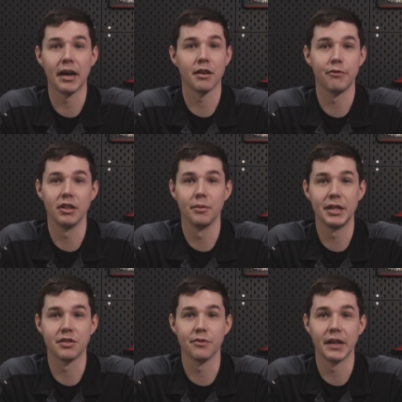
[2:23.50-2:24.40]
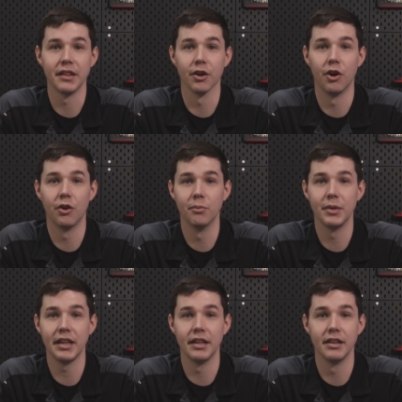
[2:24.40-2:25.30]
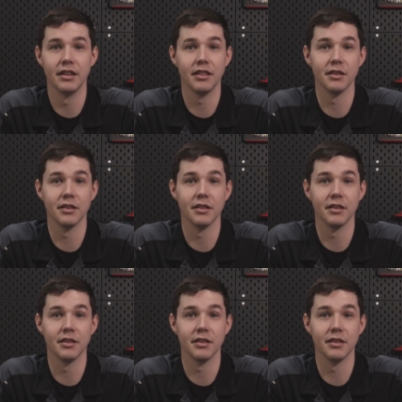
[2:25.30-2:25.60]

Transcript: PEKK filaments find their home in